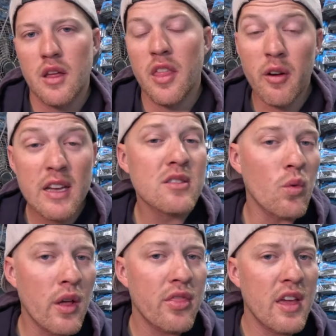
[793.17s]
there is
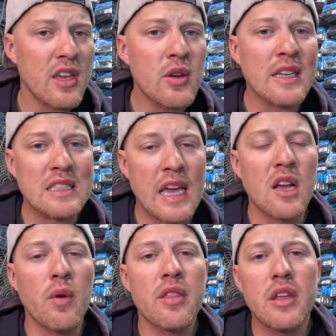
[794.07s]
one thing you can
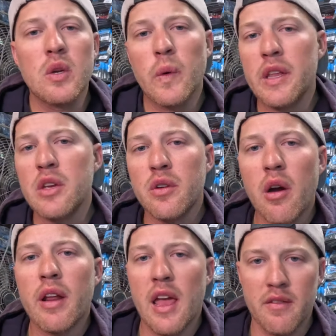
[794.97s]
take with you when you
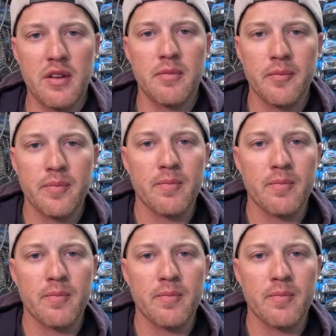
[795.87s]
go to heaven,